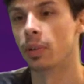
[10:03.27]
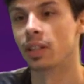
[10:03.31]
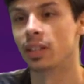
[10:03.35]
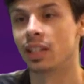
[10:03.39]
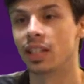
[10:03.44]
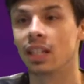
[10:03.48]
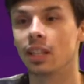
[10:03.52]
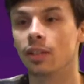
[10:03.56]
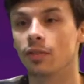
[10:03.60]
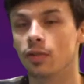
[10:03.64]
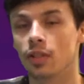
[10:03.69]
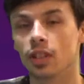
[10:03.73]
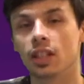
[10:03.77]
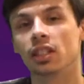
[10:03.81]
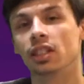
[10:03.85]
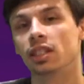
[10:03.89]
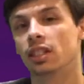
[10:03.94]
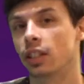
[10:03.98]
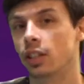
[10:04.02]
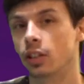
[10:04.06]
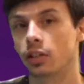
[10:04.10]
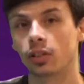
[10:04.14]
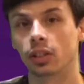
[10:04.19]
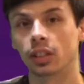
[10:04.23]
TV
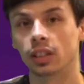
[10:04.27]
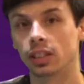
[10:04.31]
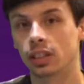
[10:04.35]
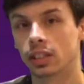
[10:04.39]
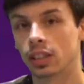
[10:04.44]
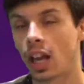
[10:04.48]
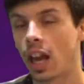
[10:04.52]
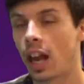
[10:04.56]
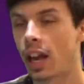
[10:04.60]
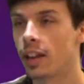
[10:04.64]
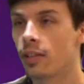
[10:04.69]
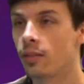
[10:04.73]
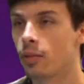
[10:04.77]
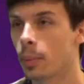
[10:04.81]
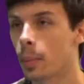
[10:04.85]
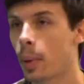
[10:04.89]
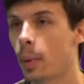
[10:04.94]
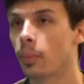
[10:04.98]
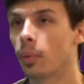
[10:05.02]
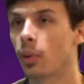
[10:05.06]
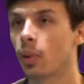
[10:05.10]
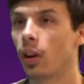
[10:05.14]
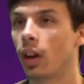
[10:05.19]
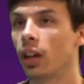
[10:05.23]
series. I
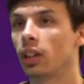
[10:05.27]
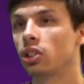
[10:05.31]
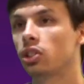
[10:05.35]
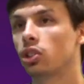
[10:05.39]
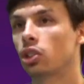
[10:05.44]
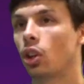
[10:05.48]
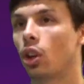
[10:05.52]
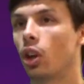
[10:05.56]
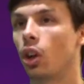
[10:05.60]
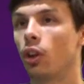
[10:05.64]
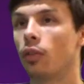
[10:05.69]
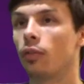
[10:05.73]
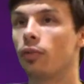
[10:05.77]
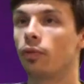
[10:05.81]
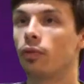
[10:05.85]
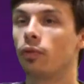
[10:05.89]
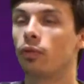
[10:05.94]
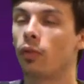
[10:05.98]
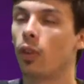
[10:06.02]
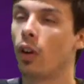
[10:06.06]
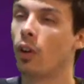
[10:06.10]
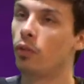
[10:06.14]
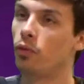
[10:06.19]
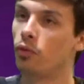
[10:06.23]
remember I saw
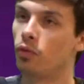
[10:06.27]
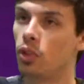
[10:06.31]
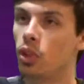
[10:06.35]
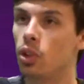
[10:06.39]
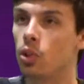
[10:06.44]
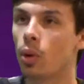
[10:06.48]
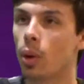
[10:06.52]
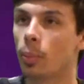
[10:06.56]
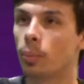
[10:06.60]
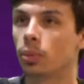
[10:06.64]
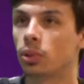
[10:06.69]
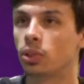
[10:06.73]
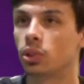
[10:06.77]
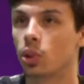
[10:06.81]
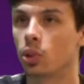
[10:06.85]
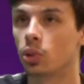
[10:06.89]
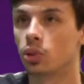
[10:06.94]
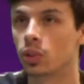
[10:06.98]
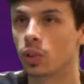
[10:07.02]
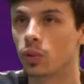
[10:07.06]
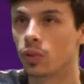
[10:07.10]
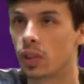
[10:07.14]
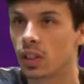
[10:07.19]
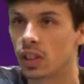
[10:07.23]
a few
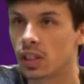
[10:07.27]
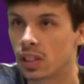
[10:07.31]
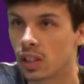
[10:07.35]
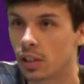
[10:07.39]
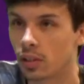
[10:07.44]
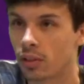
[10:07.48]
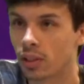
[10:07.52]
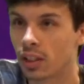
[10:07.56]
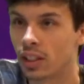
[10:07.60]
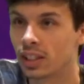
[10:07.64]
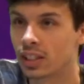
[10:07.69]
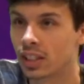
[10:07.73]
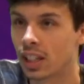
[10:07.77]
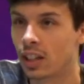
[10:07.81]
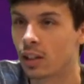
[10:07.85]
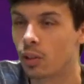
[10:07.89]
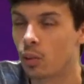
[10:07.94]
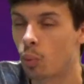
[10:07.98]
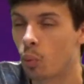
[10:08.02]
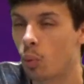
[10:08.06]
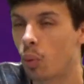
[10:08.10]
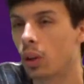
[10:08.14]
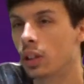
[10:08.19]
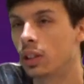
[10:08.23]
episodes of the series, and
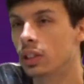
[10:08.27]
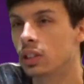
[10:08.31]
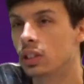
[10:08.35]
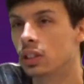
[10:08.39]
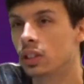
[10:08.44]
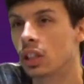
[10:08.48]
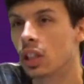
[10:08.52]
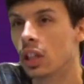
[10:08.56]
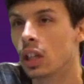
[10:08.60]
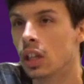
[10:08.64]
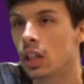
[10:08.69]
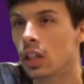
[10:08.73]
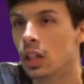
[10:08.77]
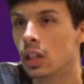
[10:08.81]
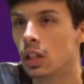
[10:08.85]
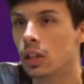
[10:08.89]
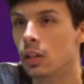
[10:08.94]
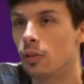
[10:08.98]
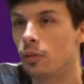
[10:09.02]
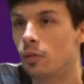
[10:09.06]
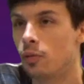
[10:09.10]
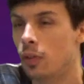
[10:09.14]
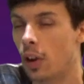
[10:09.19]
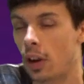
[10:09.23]
it was
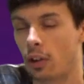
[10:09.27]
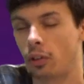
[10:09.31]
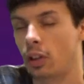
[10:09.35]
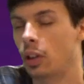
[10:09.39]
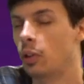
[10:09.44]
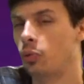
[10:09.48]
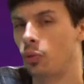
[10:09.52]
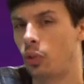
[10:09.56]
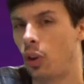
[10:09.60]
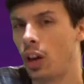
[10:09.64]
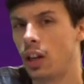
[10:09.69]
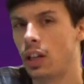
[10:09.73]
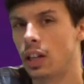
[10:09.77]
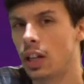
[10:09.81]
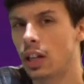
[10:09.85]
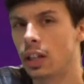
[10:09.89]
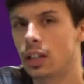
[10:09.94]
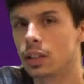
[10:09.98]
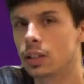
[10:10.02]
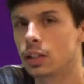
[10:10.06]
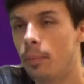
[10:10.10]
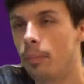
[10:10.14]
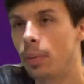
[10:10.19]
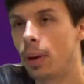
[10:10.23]
very
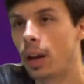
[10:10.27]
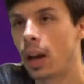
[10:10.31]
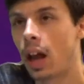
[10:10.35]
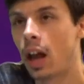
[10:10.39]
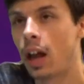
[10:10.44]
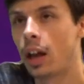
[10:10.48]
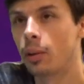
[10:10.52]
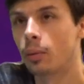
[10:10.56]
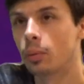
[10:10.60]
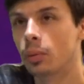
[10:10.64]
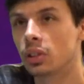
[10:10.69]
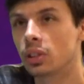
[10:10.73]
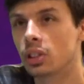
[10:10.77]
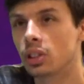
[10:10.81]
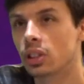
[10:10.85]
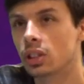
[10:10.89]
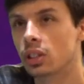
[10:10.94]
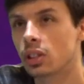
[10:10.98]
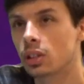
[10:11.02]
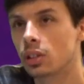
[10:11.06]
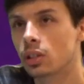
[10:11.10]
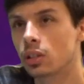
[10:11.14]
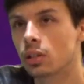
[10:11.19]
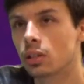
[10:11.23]
frightening, but I
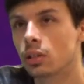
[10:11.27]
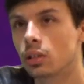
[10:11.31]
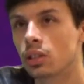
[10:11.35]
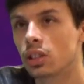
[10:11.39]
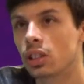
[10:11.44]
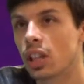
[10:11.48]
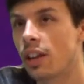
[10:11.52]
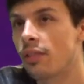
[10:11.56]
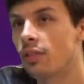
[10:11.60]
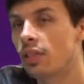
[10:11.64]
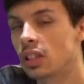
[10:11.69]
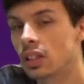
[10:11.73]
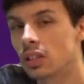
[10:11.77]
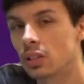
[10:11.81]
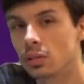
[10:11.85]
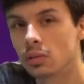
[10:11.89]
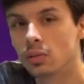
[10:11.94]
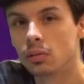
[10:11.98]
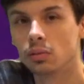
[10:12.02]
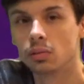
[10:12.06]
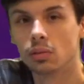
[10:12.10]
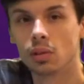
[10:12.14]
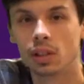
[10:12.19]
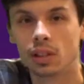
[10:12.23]
was 7.
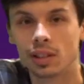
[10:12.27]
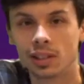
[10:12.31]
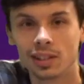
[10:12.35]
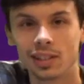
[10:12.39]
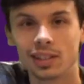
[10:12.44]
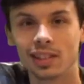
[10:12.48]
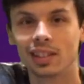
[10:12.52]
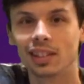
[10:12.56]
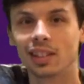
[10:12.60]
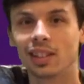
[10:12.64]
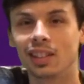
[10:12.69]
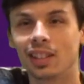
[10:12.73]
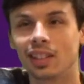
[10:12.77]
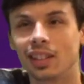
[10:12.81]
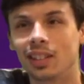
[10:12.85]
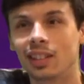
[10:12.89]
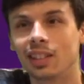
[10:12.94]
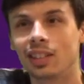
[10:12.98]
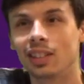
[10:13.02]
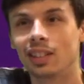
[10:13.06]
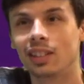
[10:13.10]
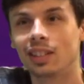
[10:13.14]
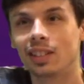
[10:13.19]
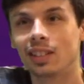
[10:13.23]

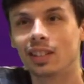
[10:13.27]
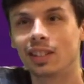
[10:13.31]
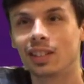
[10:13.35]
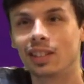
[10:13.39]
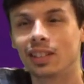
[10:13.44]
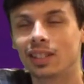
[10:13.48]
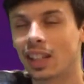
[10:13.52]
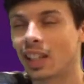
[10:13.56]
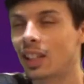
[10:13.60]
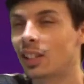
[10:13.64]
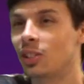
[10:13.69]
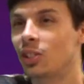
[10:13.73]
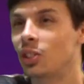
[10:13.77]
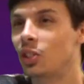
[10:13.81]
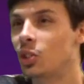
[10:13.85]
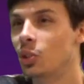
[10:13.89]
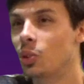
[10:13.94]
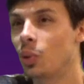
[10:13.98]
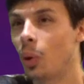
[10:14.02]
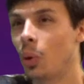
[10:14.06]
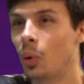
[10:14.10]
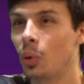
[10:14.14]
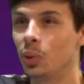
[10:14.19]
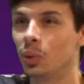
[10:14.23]
Is that
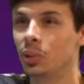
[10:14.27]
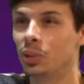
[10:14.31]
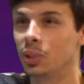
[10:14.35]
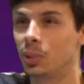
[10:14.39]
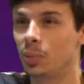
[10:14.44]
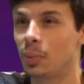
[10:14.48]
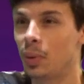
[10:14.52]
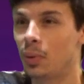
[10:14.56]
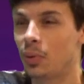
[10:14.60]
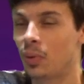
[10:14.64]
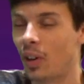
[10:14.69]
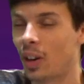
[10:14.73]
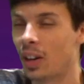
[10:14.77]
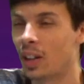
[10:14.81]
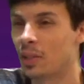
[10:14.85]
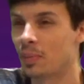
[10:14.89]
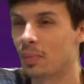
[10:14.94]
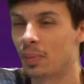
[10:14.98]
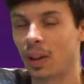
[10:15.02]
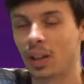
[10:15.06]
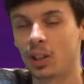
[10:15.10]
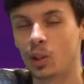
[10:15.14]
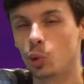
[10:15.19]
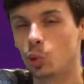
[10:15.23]
too old to be
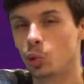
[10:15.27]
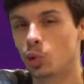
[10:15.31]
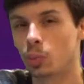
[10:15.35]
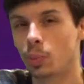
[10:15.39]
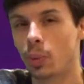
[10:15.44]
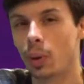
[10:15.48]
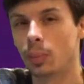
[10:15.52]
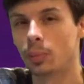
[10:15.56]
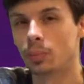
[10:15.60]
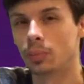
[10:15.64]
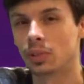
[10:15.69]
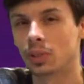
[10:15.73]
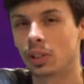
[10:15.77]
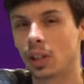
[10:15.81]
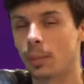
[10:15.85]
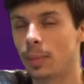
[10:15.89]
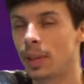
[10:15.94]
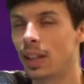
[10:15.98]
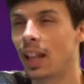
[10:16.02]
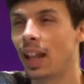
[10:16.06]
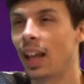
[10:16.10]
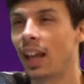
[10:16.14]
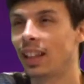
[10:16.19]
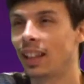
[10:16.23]
frightened by Goosebumps? I
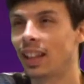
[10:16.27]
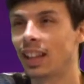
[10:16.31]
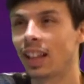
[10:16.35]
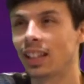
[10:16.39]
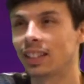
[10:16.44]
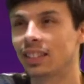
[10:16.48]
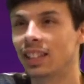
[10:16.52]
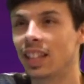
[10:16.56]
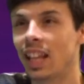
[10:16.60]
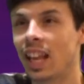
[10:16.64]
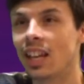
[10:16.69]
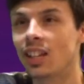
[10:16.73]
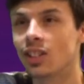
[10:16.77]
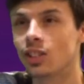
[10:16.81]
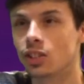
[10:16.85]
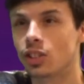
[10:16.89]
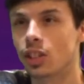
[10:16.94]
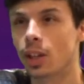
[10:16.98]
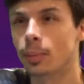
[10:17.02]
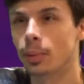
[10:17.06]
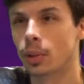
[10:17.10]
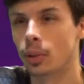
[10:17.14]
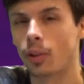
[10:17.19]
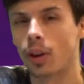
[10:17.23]
mean, I think that's the age
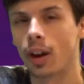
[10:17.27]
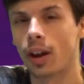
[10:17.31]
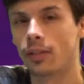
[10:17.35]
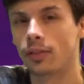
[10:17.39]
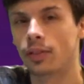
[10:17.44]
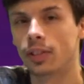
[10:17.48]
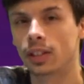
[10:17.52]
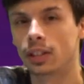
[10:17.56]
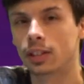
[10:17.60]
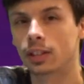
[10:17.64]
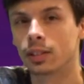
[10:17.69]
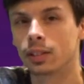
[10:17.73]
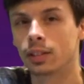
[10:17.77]
demographic.